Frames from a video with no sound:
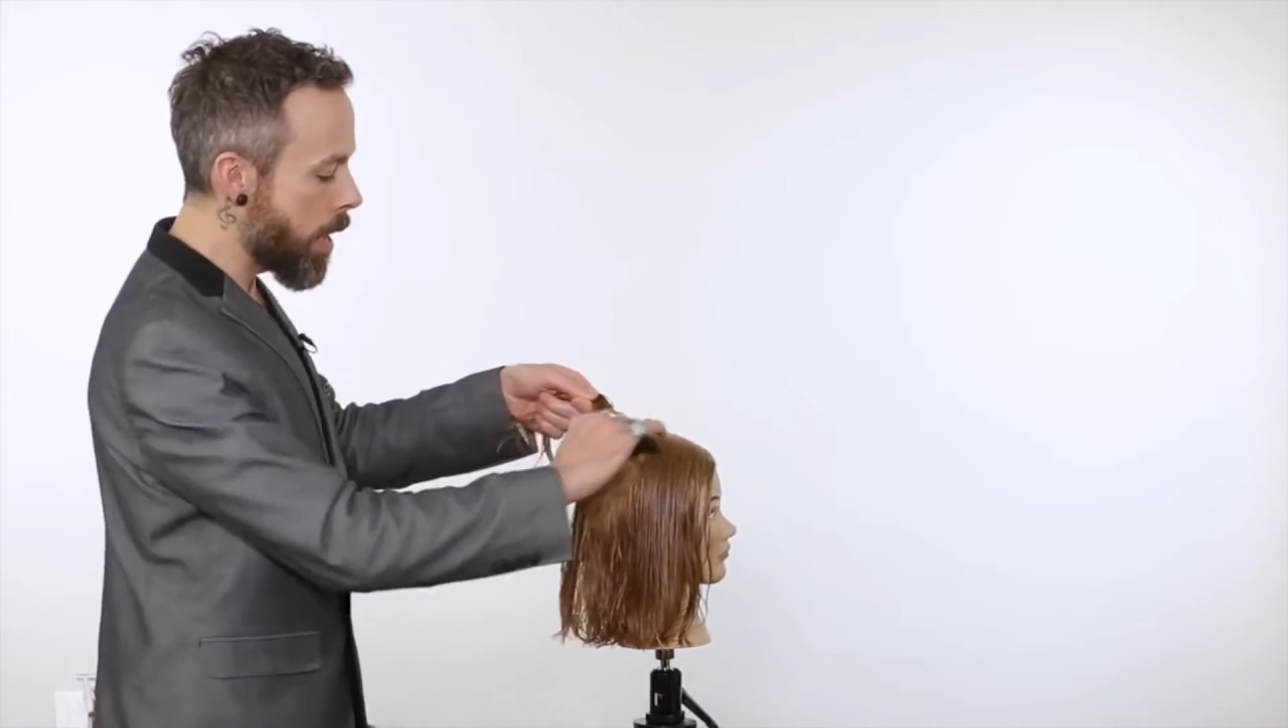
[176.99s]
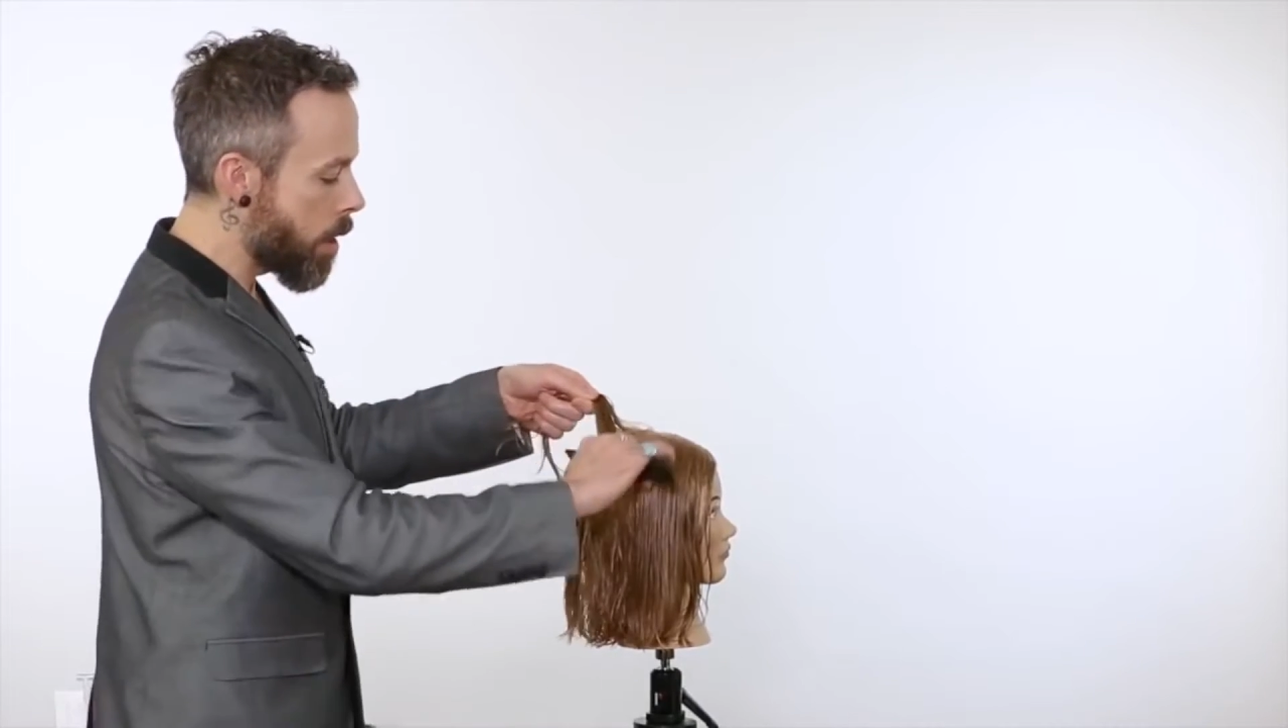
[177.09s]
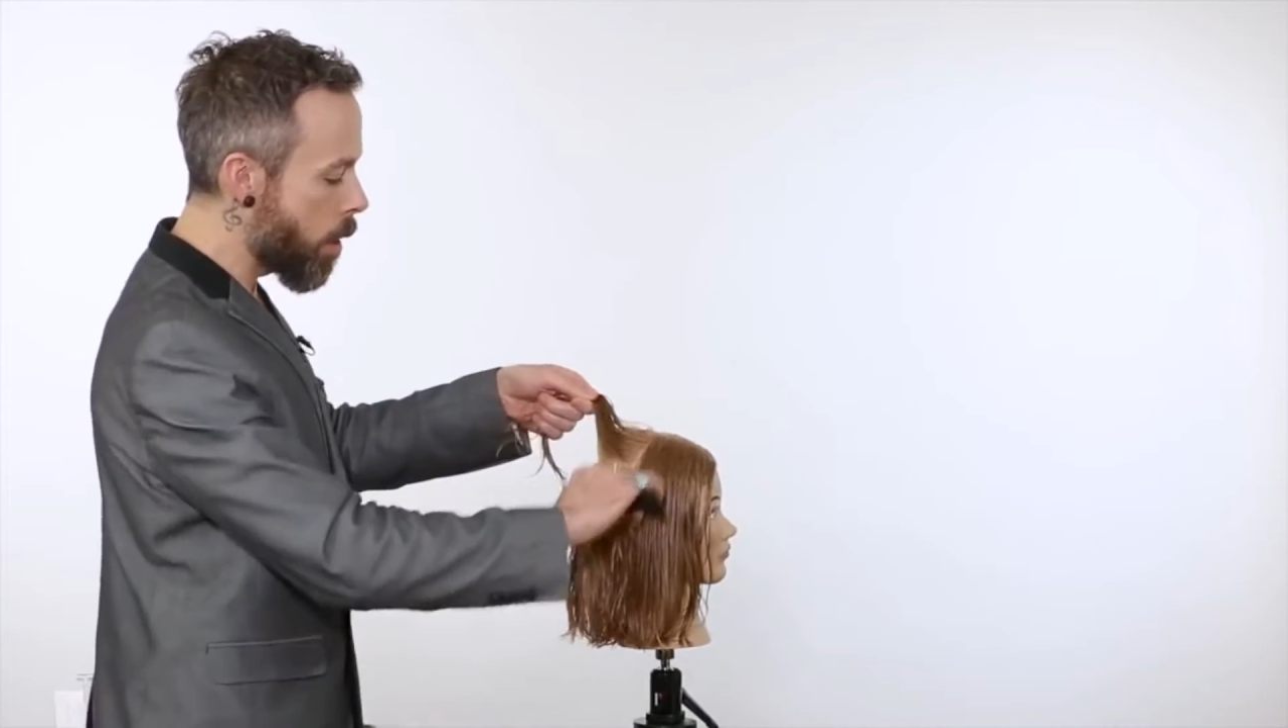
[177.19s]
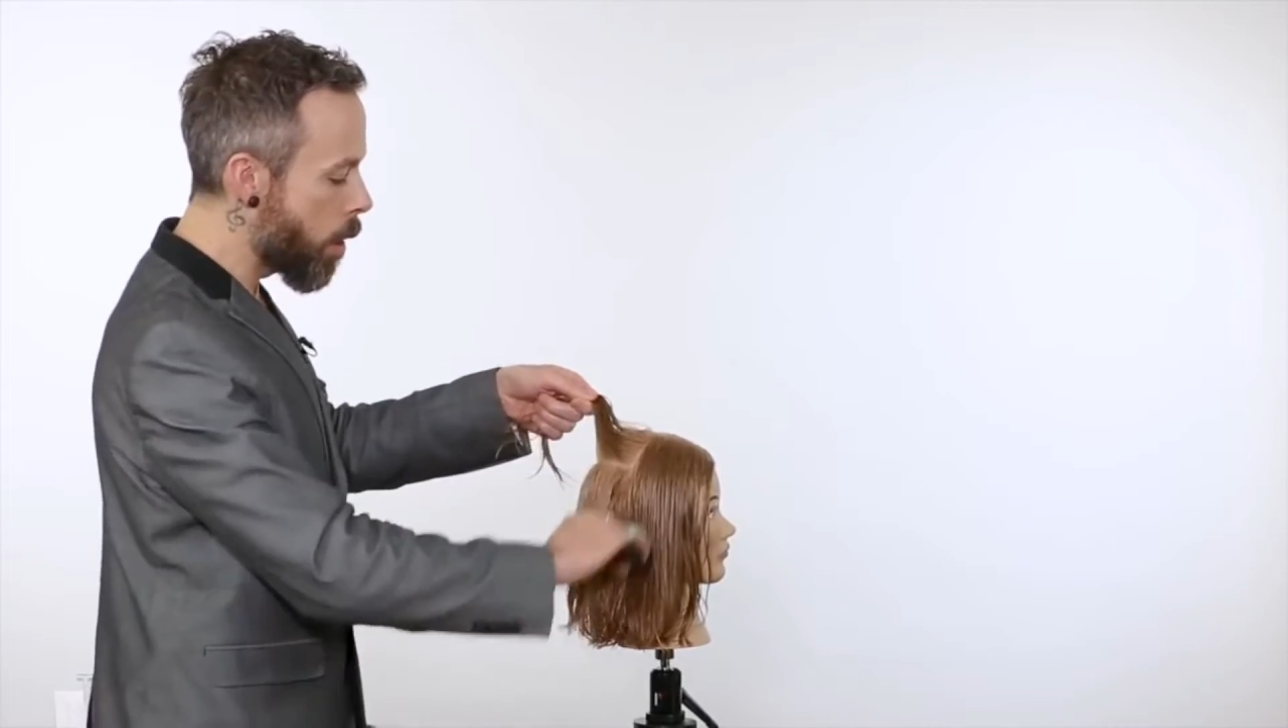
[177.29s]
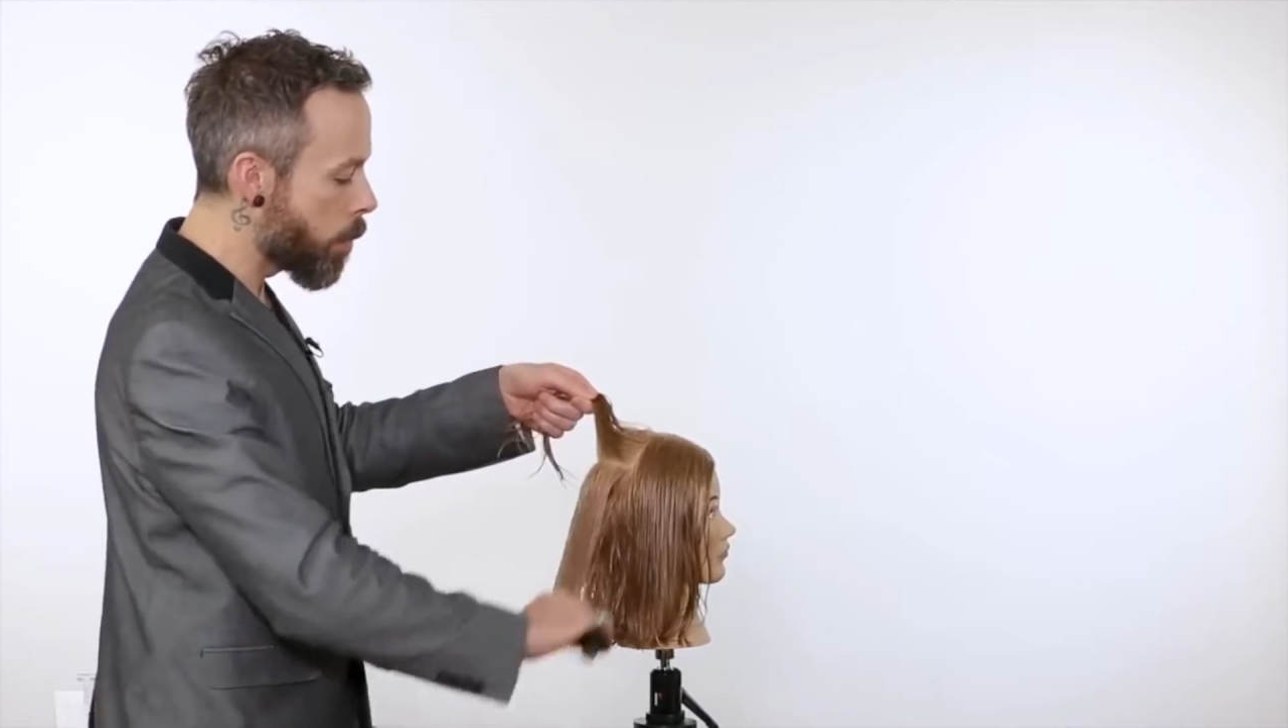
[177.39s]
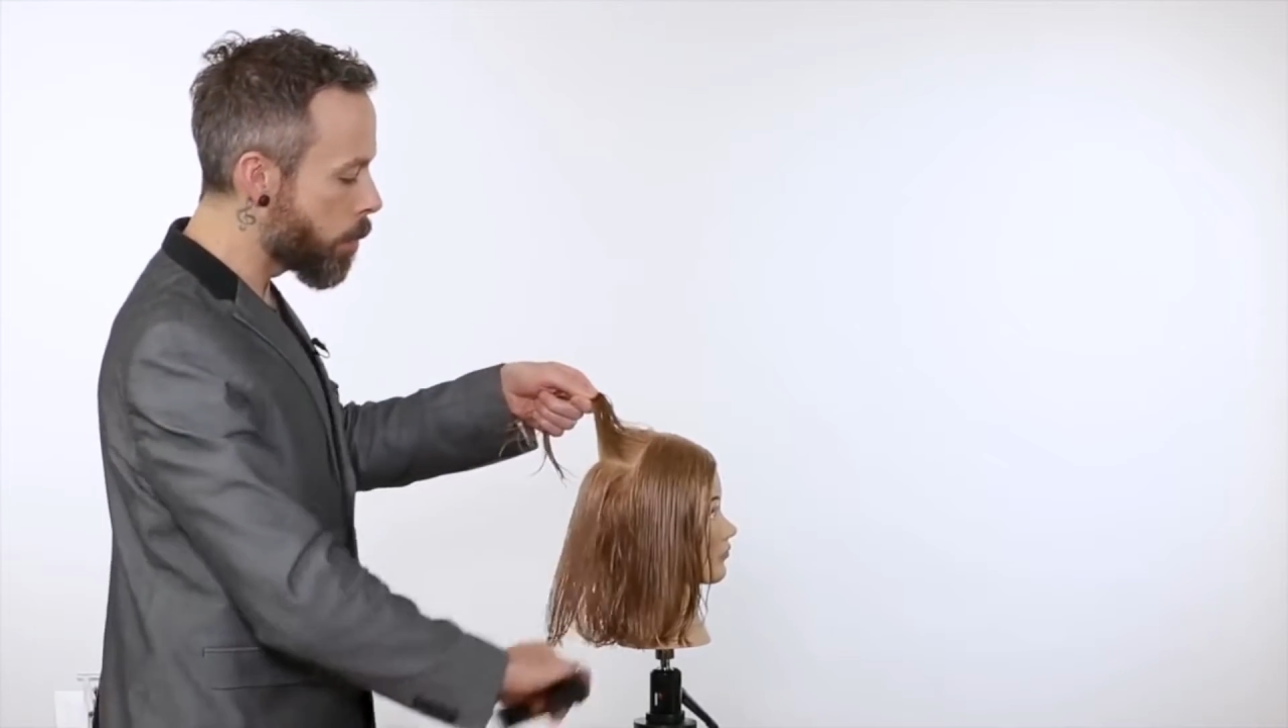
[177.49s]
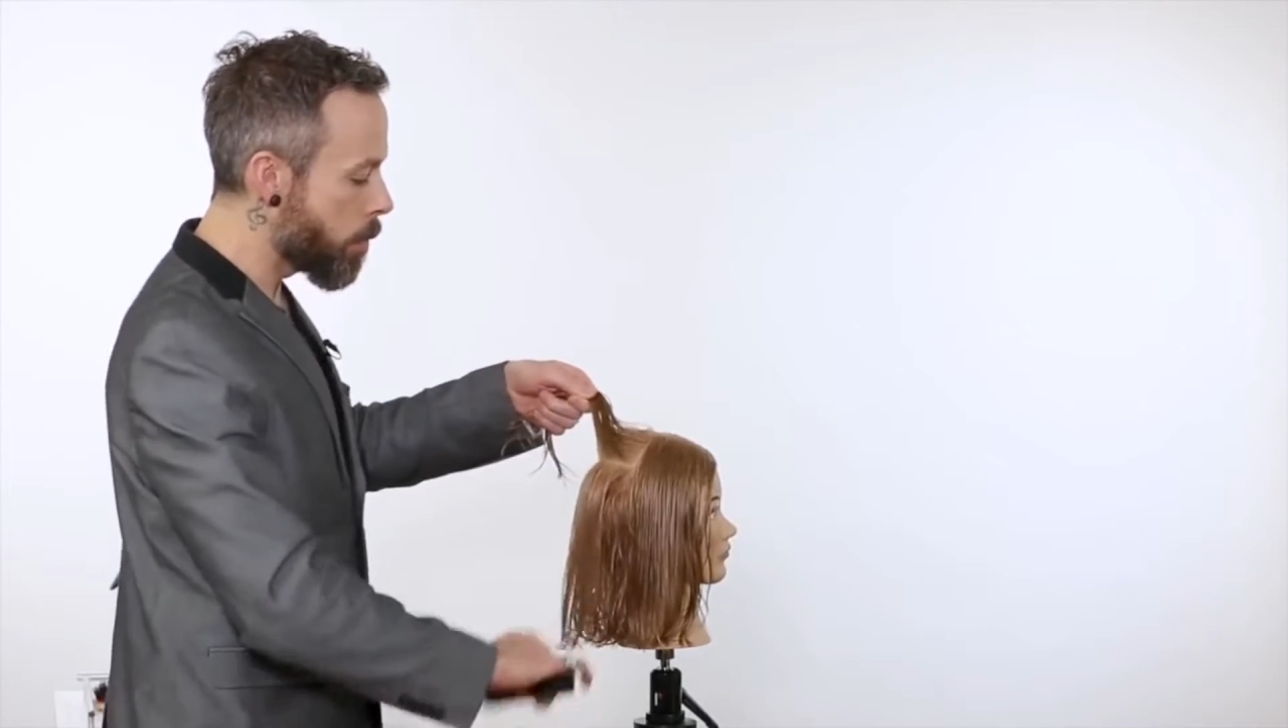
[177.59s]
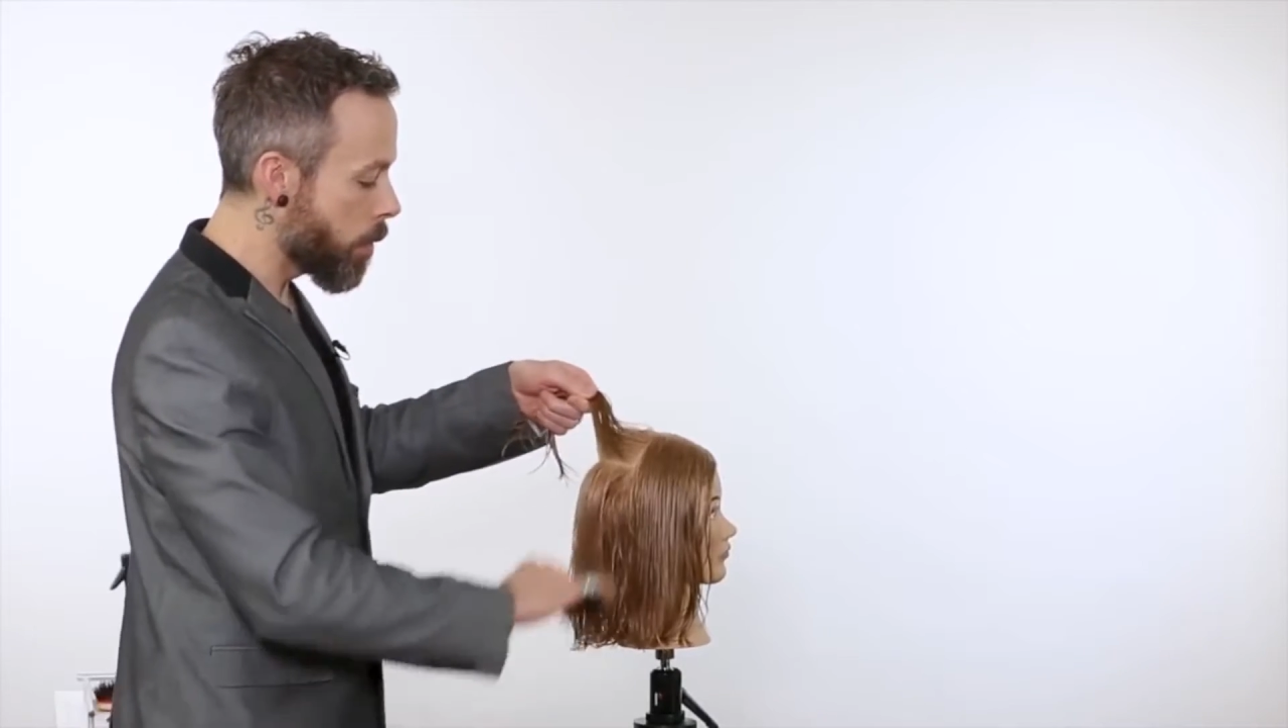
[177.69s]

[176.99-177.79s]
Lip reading: the part